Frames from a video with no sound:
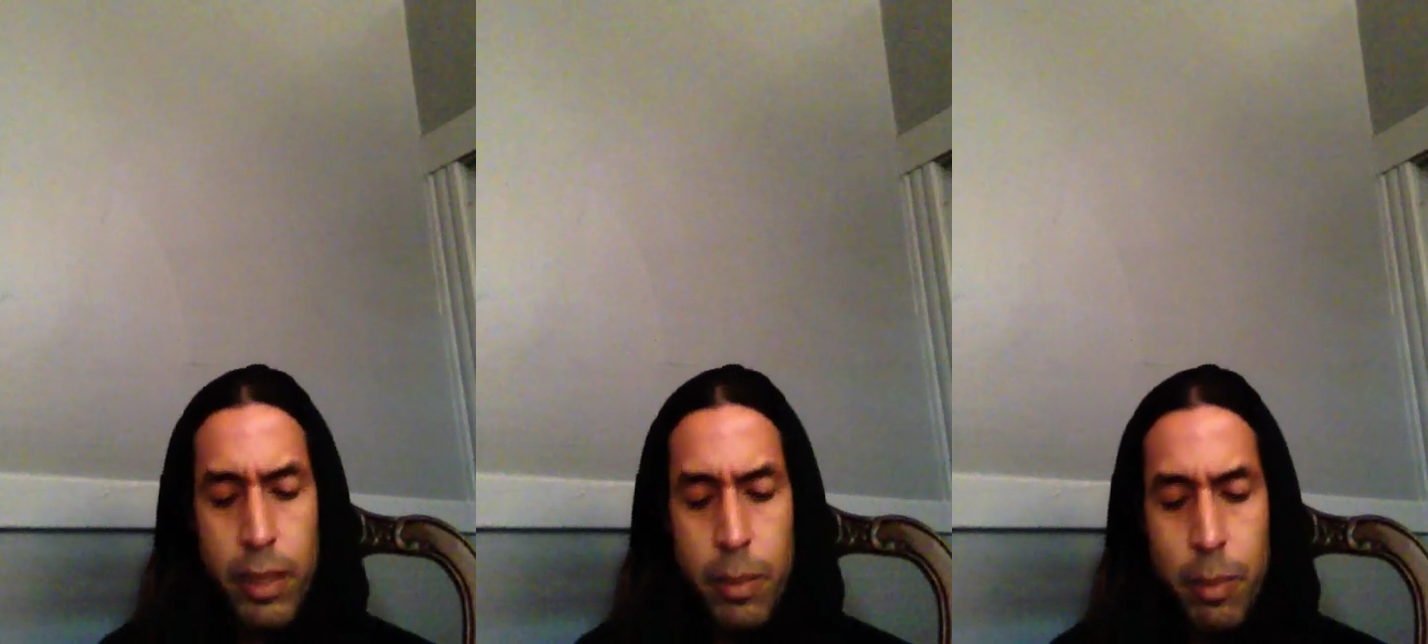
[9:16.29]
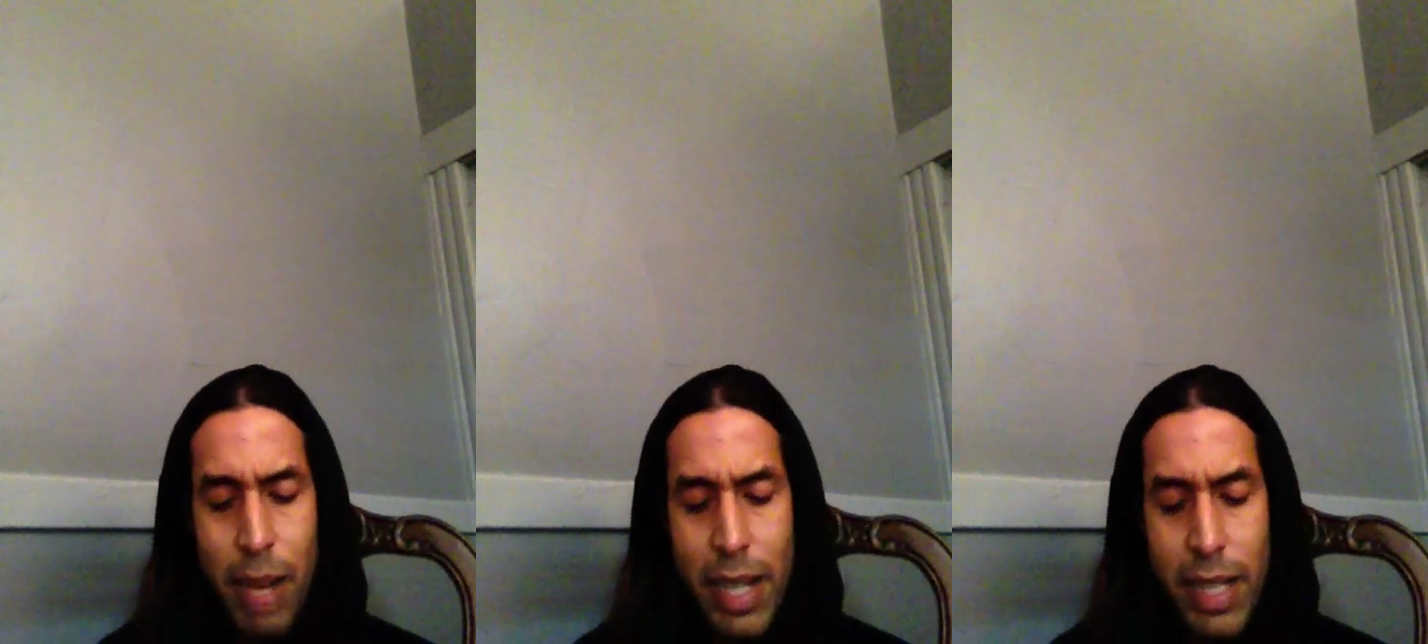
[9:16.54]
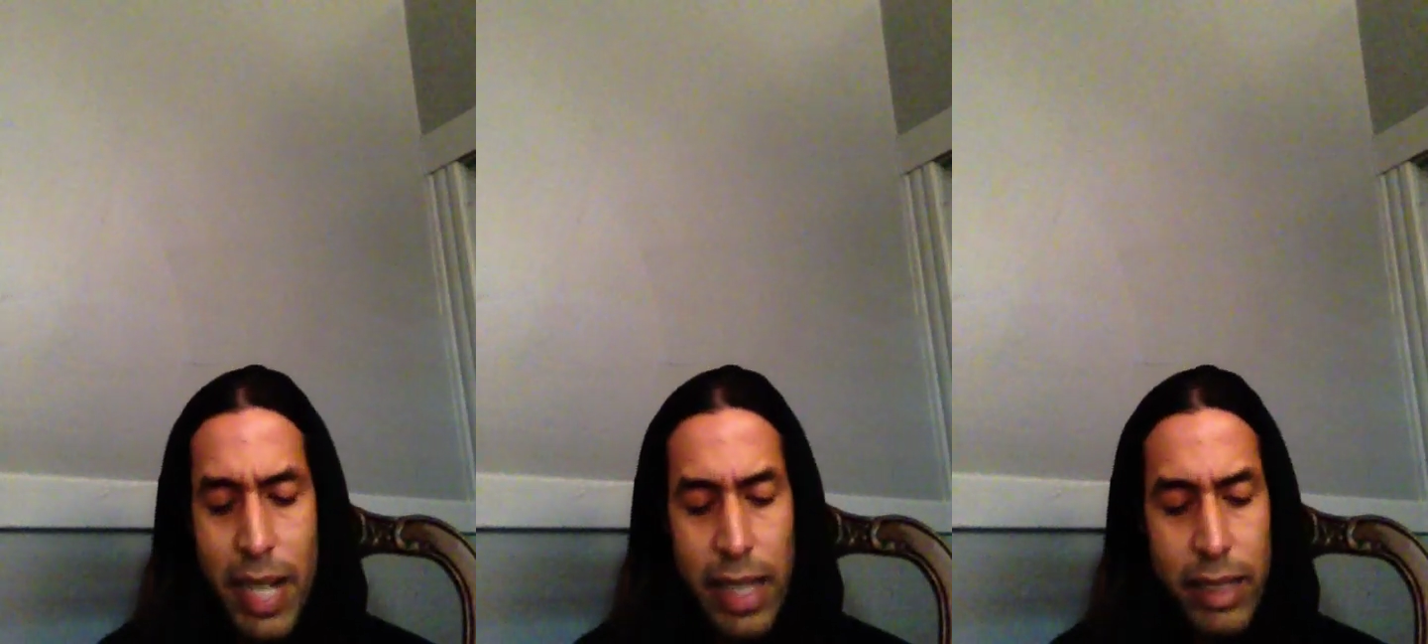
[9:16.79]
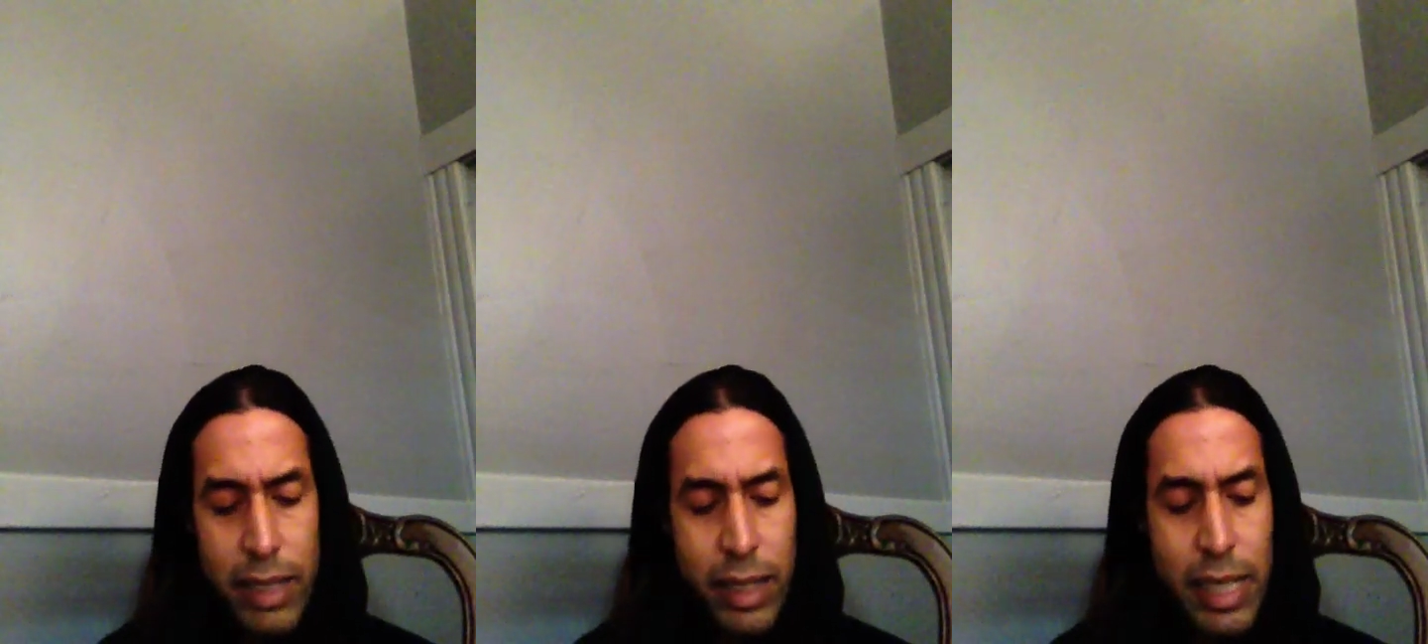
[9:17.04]
might
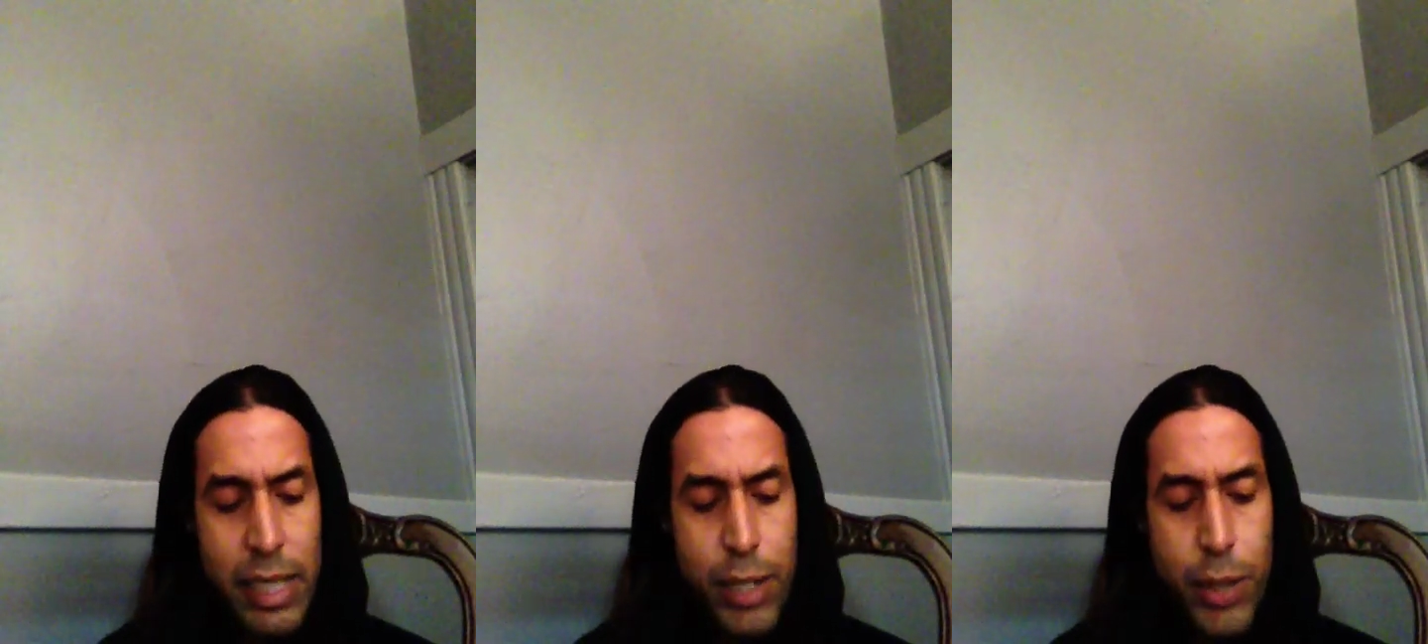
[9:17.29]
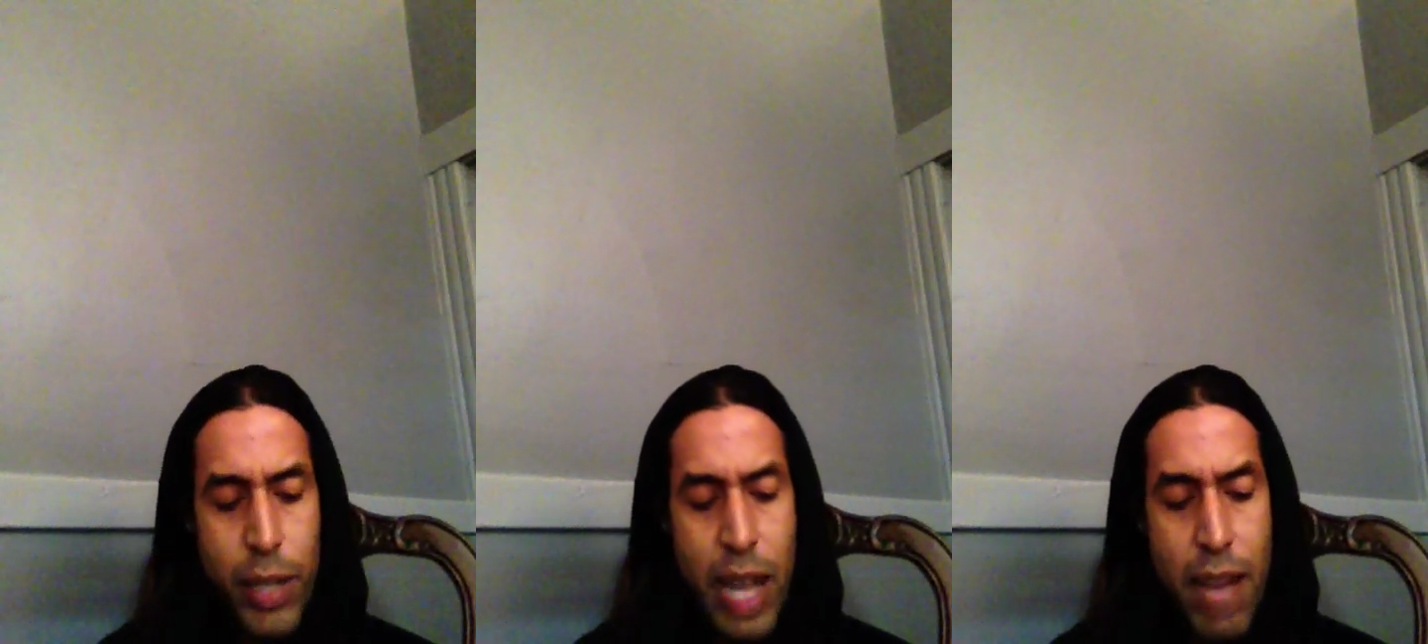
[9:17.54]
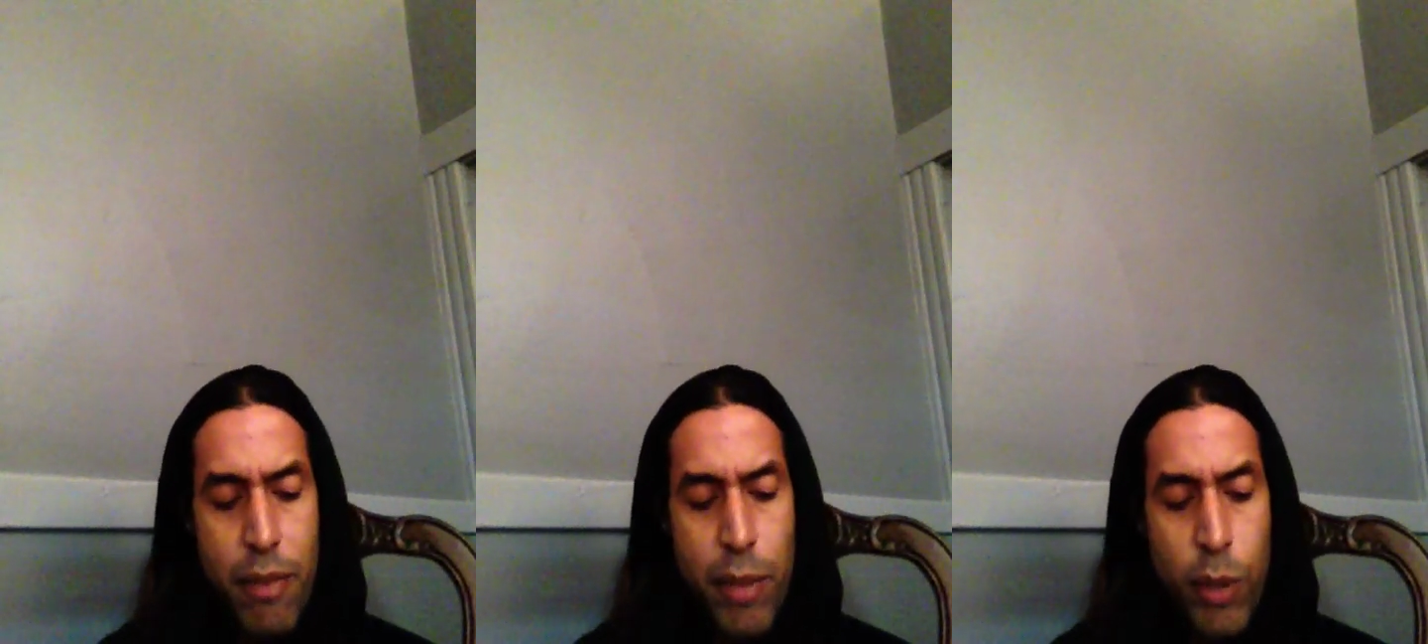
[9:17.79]
not let you have